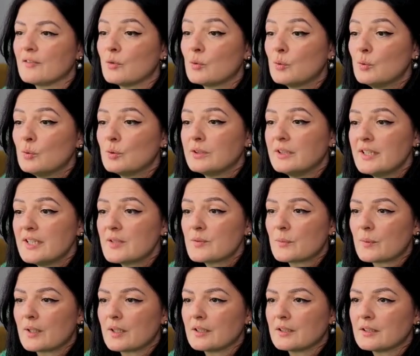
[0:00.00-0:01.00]
Oh, this
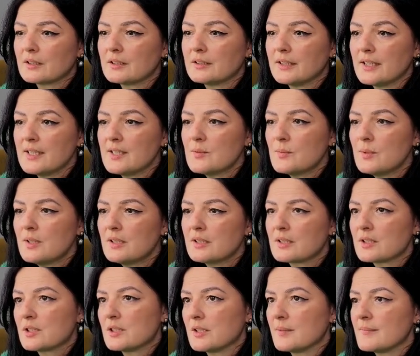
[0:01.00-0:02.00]
one
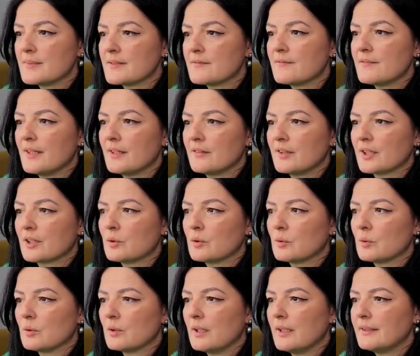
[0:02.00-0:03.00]
seems very
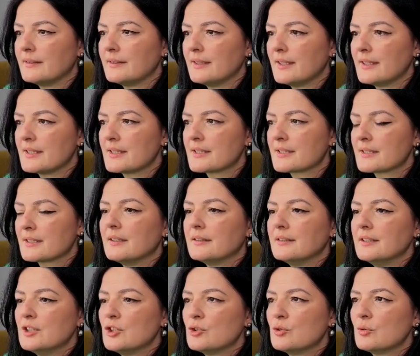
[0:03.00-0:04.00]
cool. And
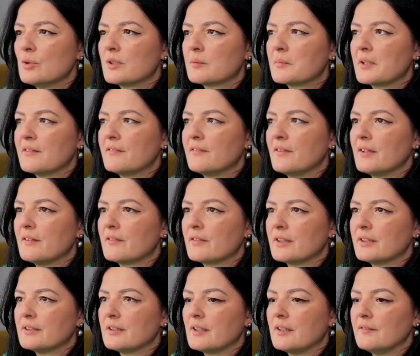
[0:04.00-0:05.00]
these two are my
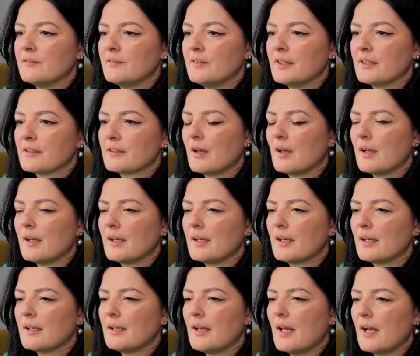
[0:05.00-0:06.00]
favorite. I think I
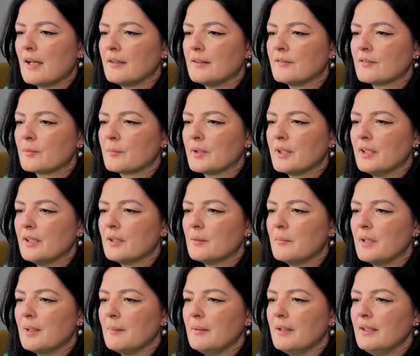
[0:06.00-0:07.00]
can add it from here.
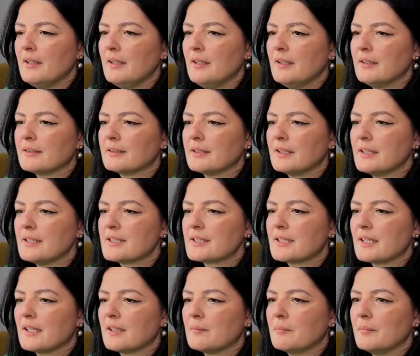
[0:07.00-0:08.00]
Maybe this
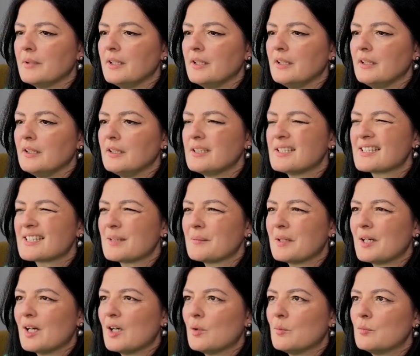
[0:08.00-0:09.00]
can be
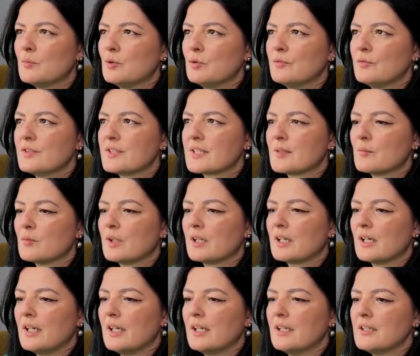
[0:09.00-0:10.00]
somehow moved
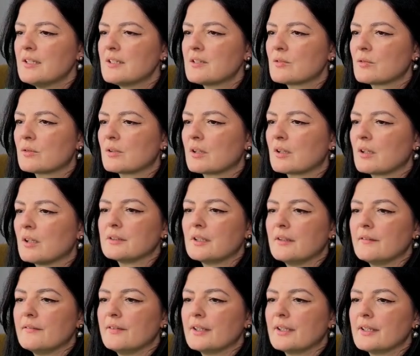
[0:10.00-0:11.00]
somewhere else, or
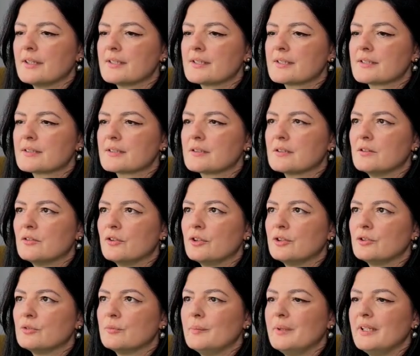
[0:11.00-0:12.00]
I think it's
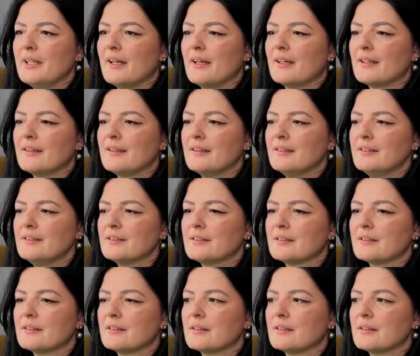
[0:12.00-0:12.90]
going to be added.